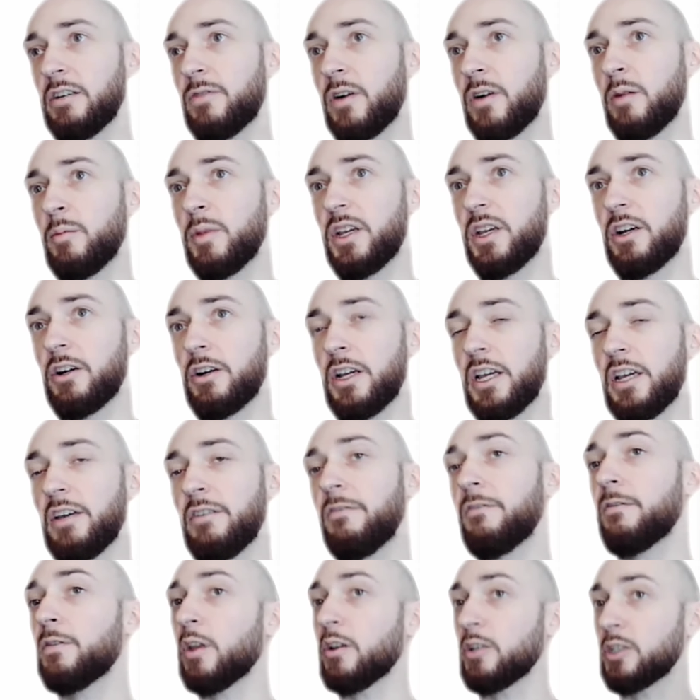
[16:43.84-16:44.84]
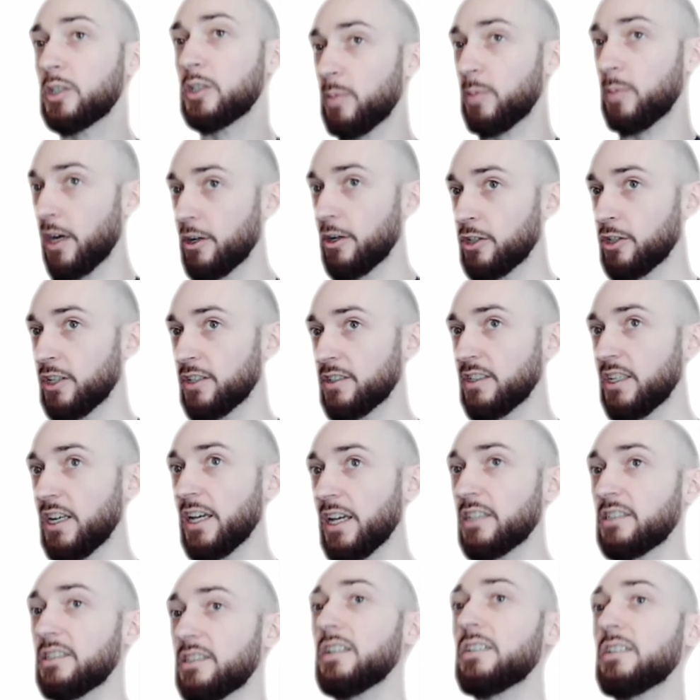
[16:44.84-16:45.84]
from here. If the supplier doesn't
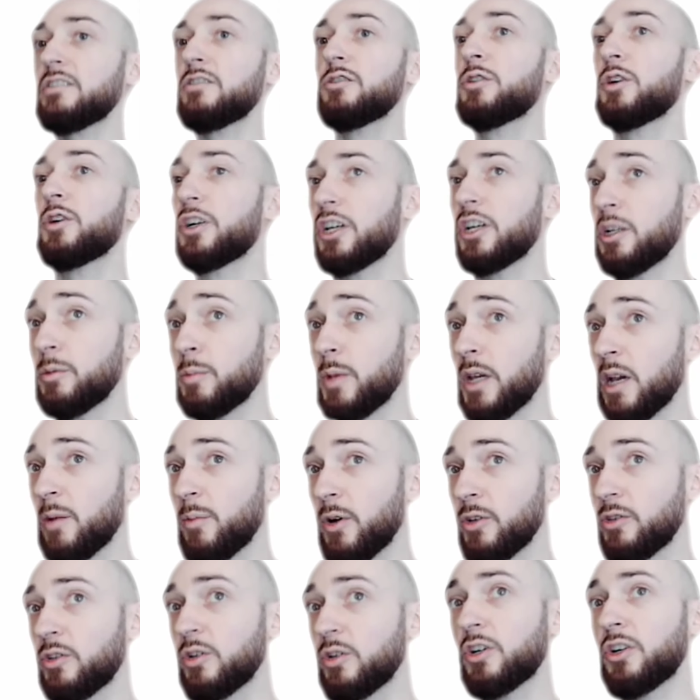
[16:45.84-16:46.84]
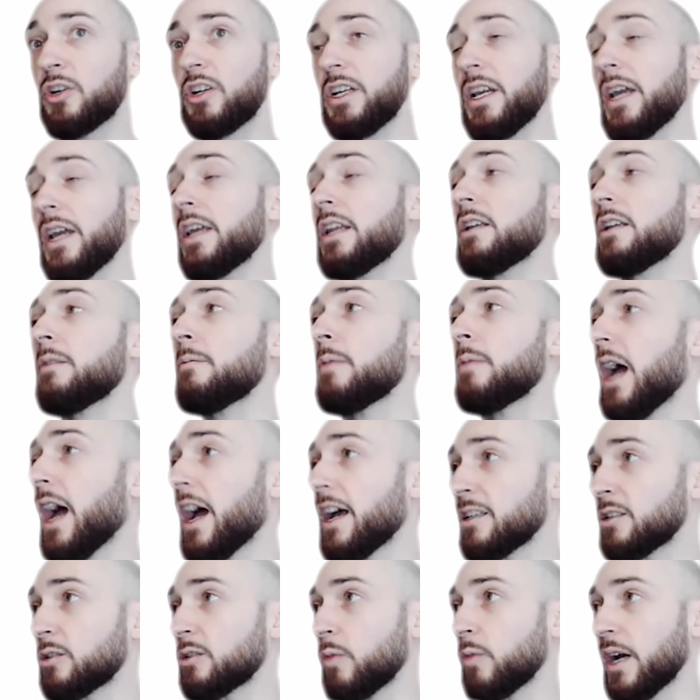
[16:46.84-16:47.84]
exist, you're going to be able to create it
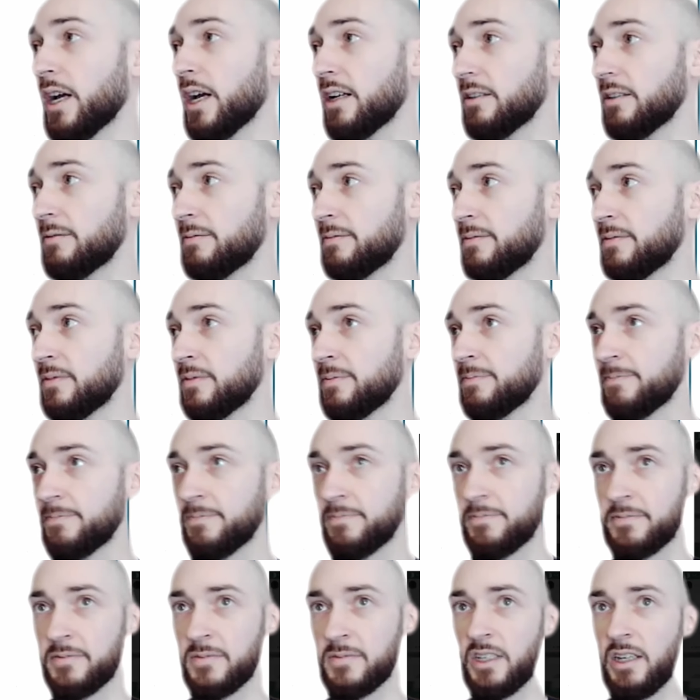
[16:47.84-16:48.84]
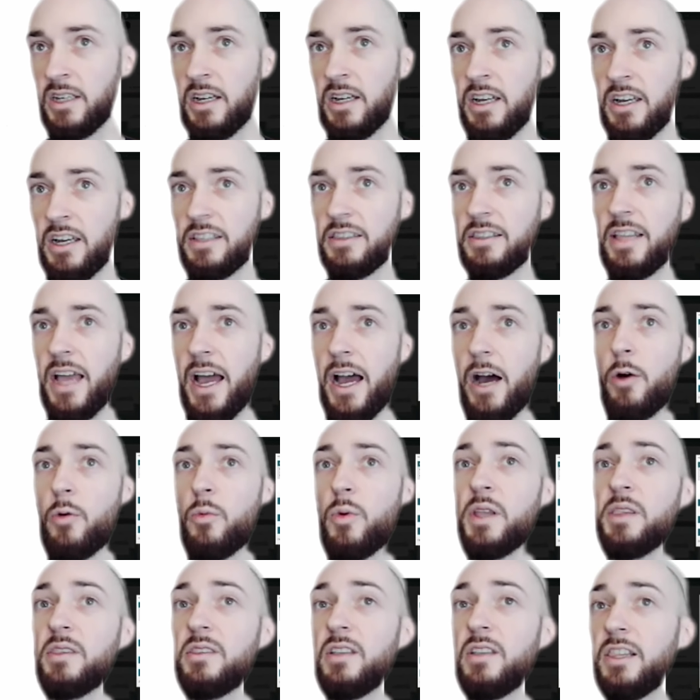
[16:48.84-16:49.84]
as well. Now,
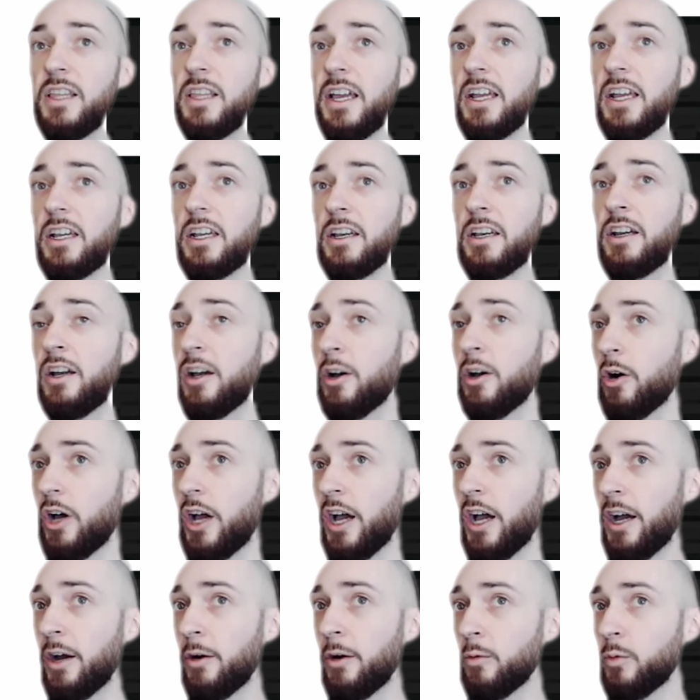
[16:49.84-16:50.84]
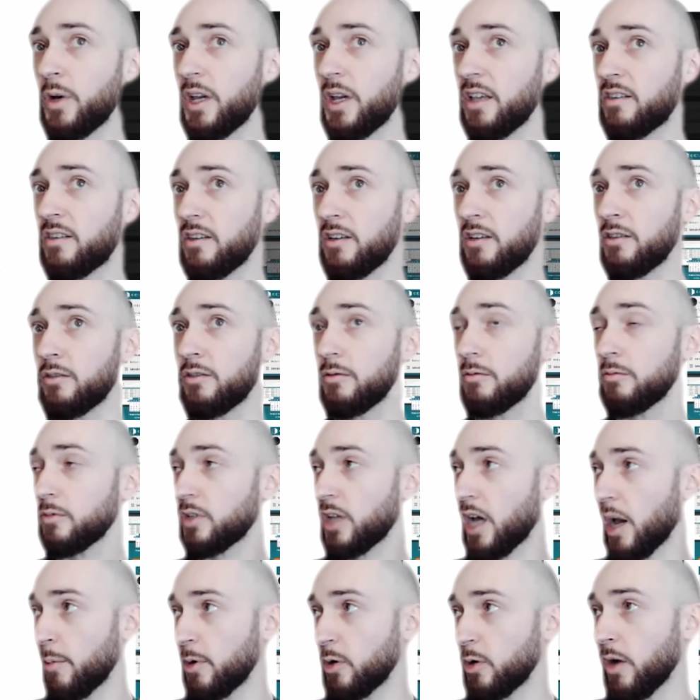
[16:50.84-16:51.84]
with the link with
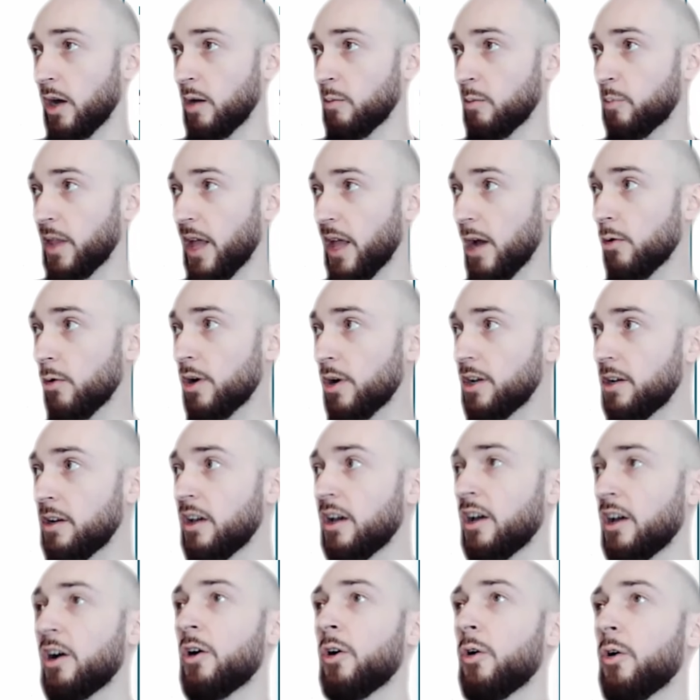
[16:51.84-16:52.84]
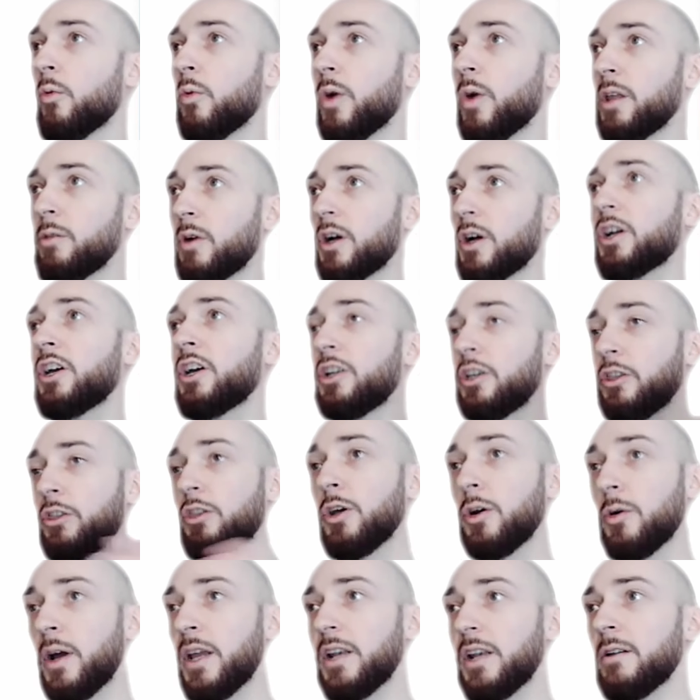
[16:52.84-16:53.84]
Commonwealth Plywood, when we're going to
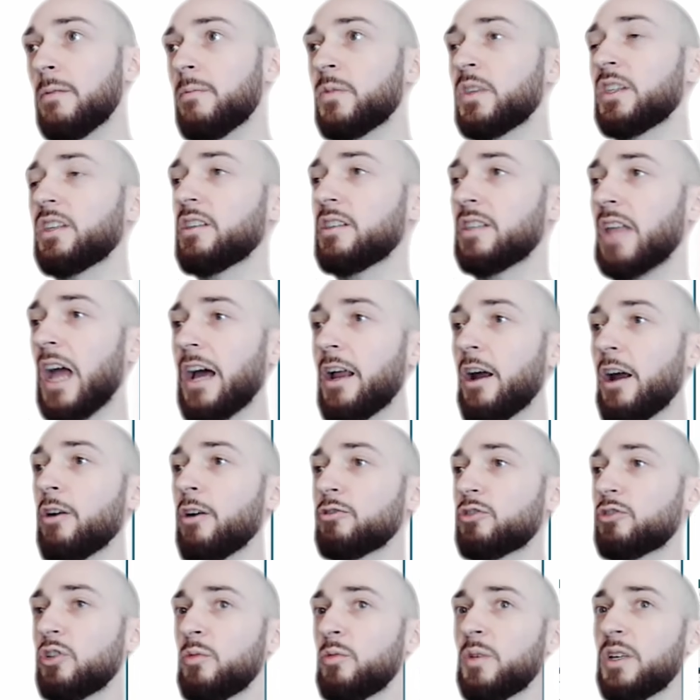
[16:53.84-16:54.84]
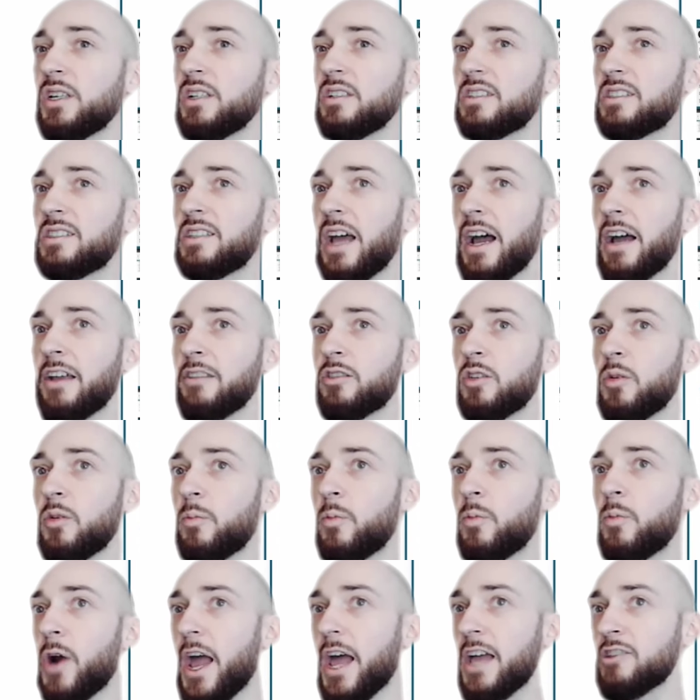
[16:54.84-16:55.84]
do it, that also means that the
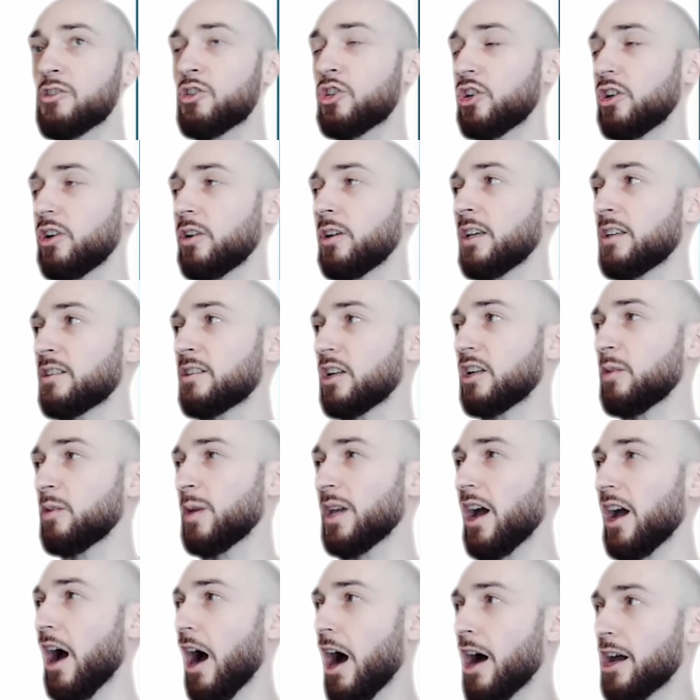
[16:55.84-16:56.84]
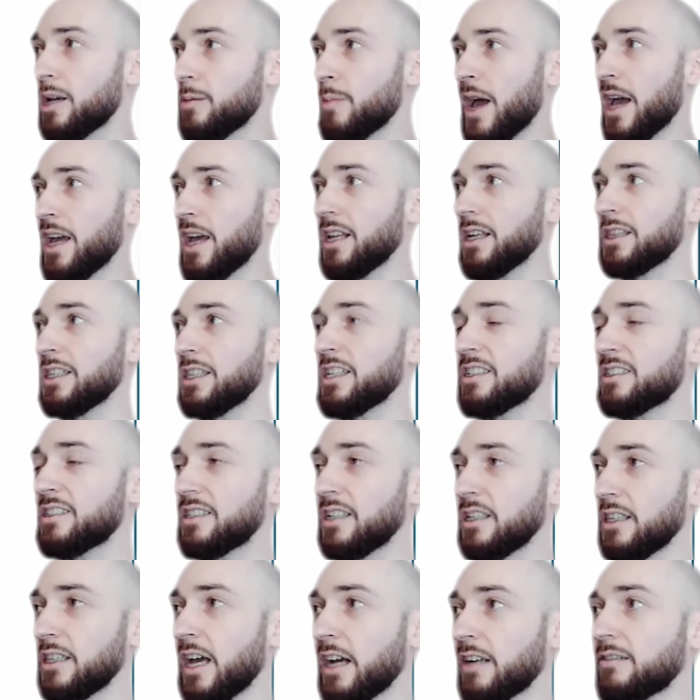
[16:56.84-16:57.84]
branch is going to be automatically
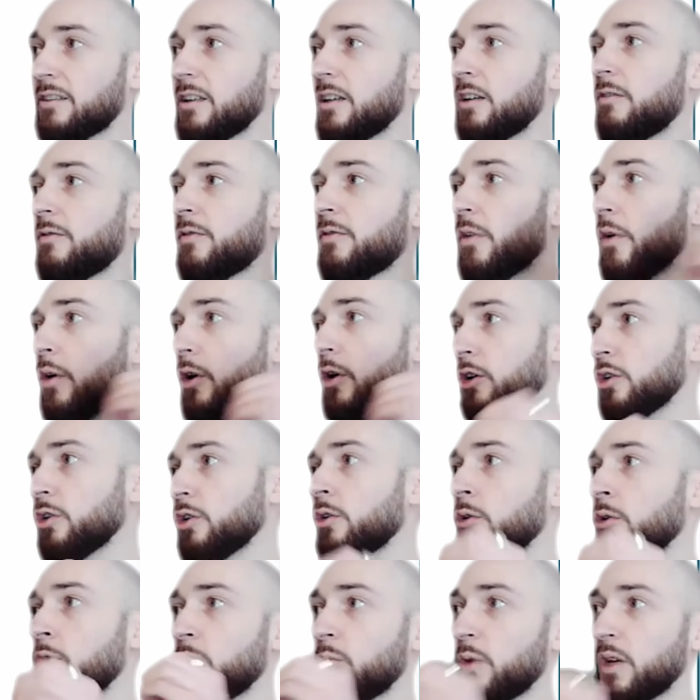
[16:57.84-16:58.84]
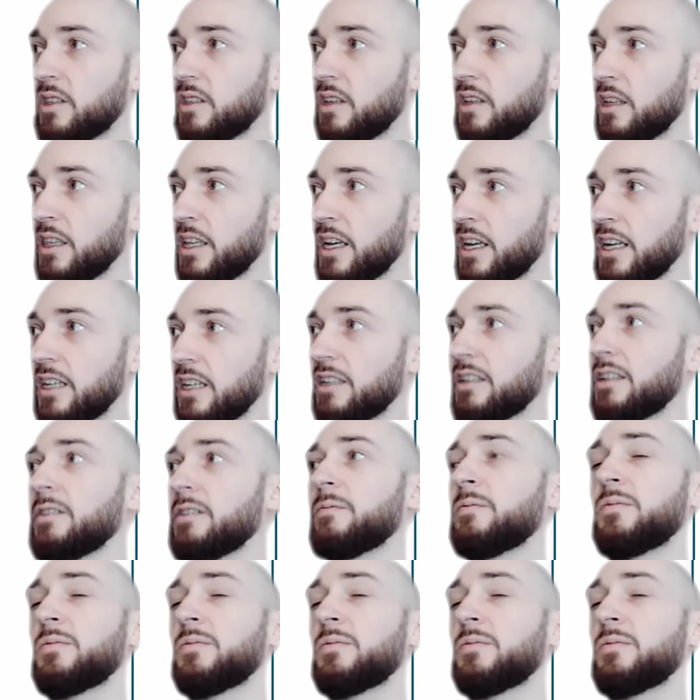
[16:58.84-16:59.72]
selected for you with the link.